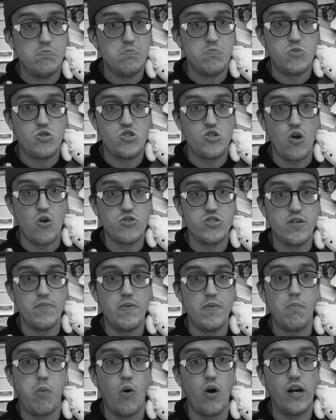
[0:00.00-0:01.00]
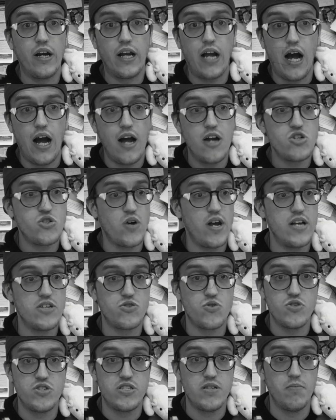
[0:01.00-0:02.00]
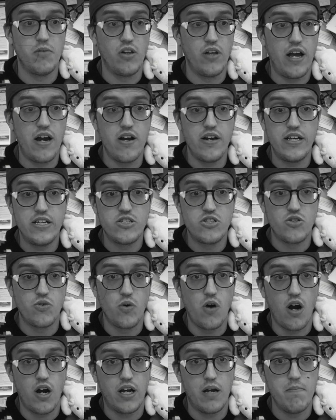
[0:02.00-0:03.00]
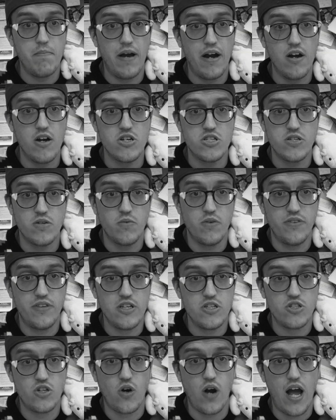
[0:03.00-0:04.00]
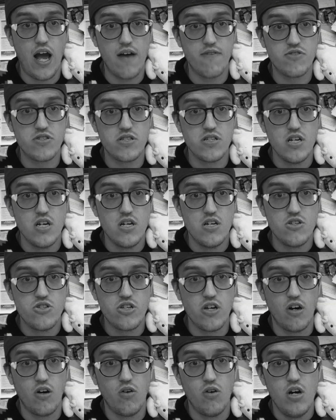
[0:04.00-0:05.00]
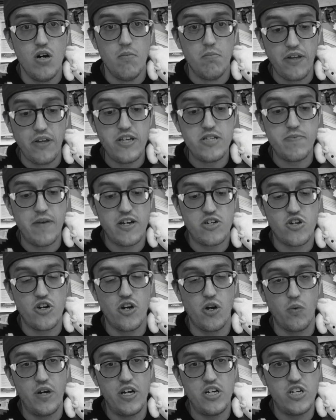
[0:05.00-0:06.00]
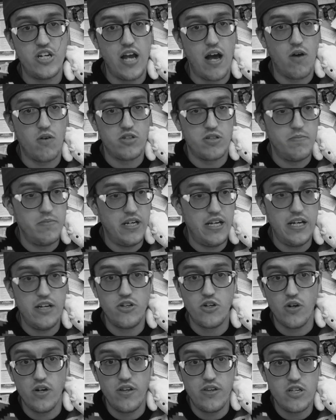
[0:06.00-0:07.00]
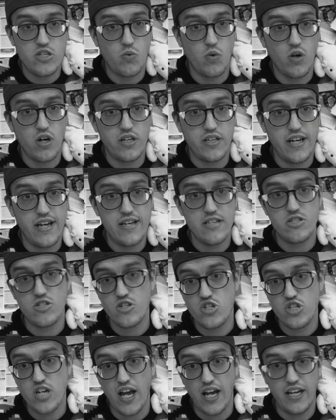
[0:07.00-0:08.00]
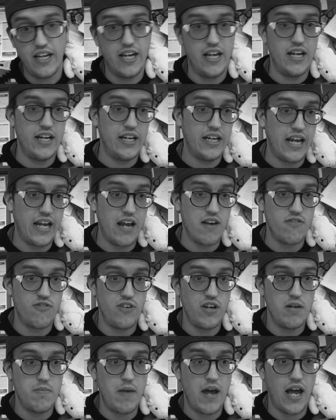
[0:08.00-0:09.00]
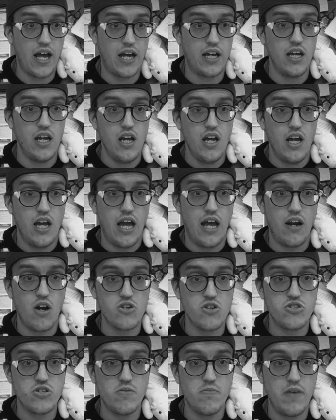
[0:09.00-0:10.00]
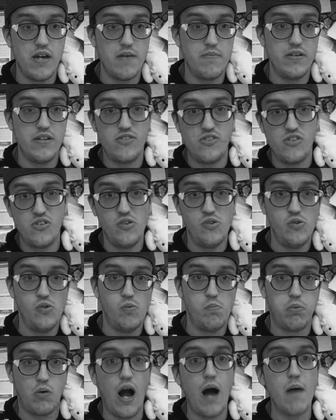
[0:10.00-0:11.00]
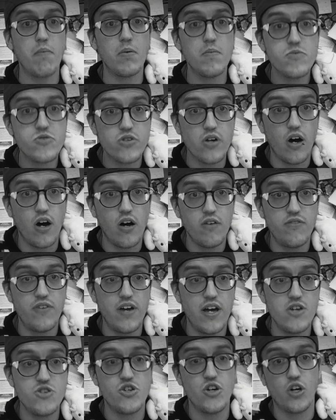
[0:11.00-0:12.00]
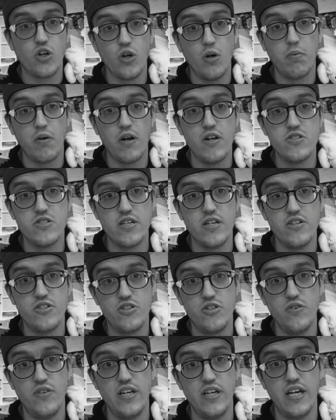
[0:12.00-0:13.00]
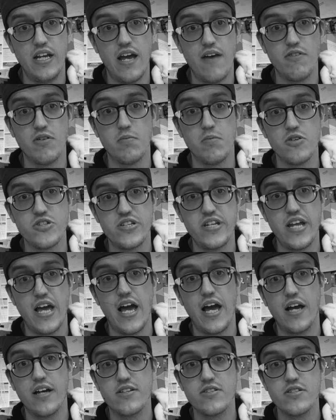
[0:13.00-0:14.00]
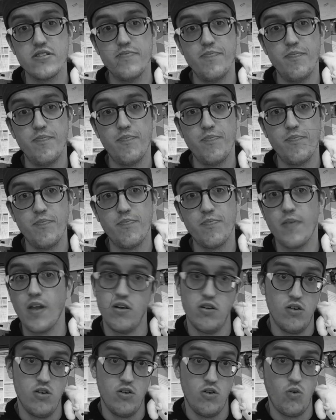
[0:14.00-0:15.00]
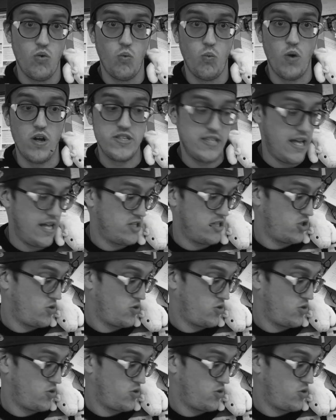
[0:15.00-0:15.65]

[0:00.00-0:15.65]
show some important contrasts or similarities through our comparison with these graphs. So please make sure you're reaching out to me during these work days to check in, get feedback, and also maybe to problem solve as your group runs into the inevitable snags. What's that,